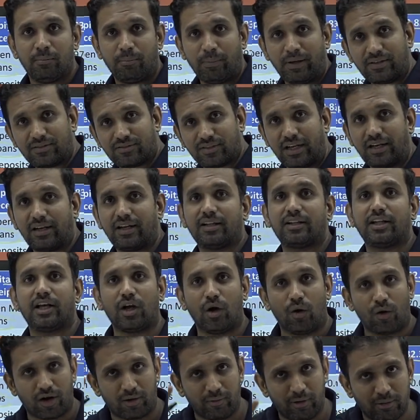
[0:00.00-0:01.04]
means selling the
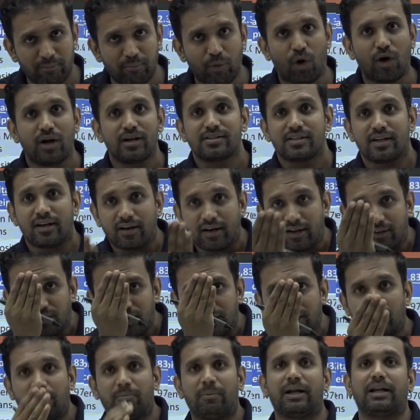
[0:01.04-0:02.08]
government bonds and
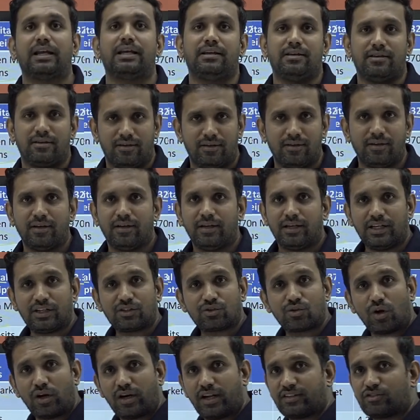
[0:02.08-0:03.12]
raising the money is
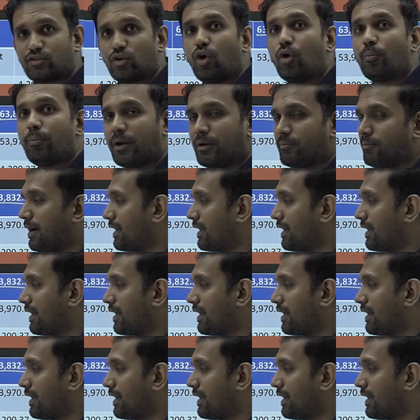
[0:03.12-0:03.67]
called as open